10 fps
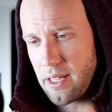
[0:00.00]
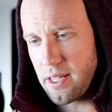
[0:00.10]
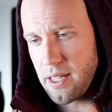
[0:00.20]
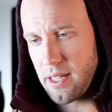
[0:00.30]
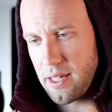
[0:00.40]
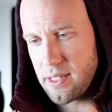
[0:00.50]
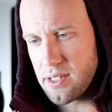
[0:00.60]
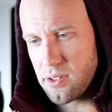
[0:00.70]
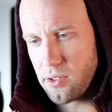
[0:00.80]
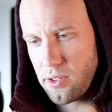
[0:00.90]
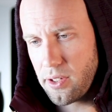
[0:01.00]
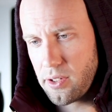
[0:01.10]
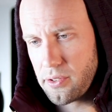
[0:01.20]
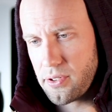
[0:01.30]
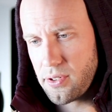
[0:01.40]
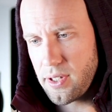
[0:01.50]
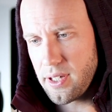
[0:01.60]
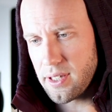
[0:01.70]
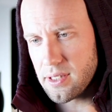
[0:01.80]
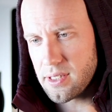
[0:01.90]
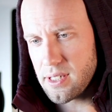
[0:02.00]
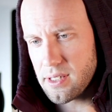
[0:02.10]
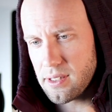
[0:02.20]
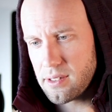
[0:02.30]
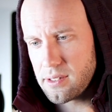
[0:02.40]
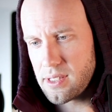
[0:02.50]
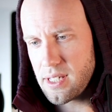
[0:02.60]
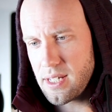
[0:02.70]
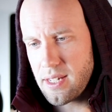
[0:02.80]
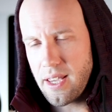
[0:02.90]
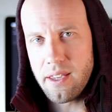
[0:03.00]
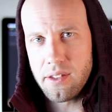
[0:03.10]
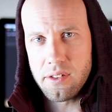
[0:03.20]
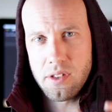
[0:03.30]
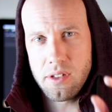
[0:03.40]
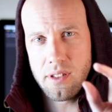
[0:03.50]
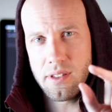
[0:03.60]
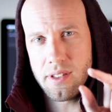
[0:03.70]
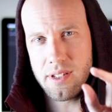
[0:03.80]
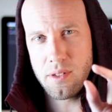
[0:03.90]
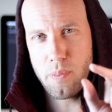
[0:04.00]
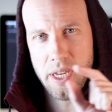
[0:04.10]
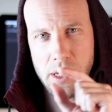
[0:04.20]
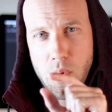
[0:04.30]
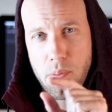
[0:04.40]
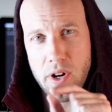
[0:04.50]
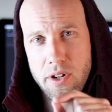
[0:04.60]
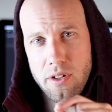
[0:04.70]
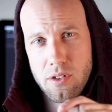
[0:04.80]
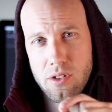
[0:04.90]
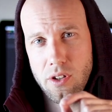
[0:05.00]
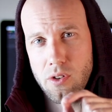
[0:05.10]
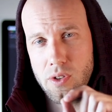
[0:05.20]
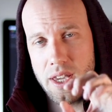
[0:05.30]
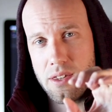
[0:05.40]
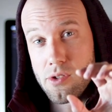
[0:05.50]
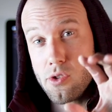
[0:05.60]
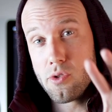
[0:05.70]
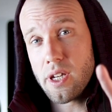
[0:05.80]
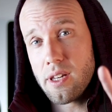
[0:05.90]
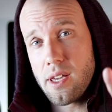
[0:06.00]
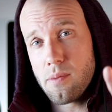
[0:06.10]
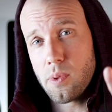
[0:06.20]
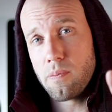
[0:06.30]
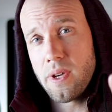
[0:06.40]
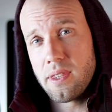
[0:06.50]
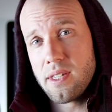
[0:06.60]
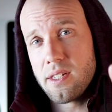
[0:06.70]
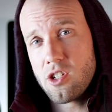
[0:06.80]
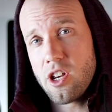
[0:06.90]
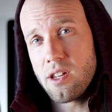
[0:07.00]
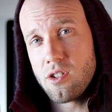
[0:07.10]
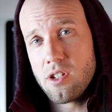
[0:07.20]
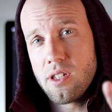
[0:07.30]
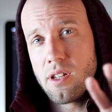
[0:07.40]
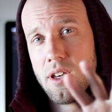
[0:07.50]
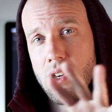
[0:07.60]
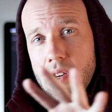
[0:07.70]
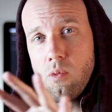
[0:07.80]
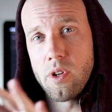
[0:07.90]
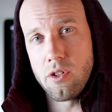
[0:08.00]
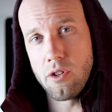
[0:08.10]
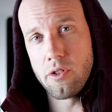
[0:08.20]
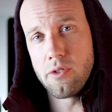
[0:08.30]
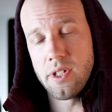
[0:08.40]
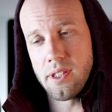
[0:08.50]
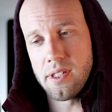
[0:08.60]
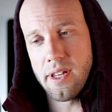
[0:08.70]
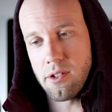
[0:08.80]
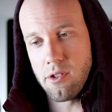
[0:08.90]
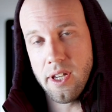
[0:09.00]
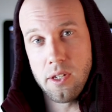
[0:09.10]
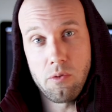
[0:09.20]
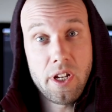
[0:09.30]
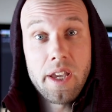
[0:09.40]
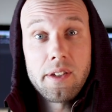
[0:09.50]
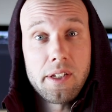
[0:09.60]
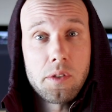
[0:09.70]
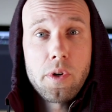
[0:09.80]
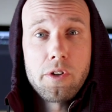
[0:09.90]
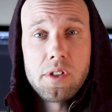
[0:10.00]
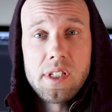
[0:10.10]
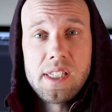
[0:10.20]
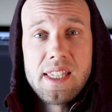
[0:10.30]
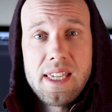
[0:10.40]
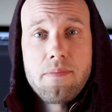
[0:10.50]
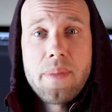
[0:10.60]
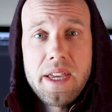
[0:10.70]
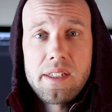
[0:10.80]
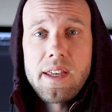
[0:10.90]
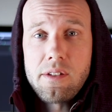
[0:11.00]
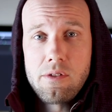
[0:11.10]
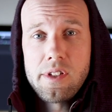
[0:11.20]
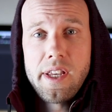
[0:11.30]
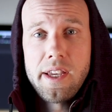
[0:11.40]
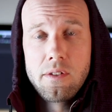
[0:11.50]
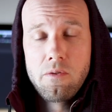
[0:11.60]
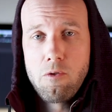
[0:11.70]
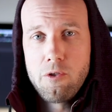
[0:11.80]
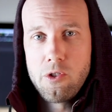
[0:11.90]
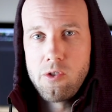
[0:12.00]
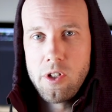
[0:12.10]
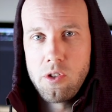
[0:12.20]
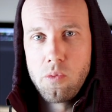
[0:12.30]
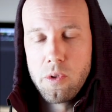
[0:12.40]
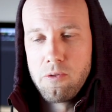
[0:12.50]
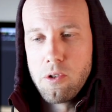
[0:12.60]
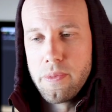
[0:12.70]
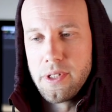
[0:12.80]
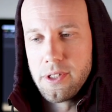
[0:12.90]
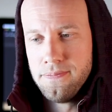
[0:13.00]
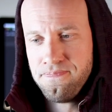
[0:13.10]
And these little things, these little details, let's pick them apart so that you can implement these changes when you're using this exercise, which I think is personally the best exercise for jiu-jitsu performance,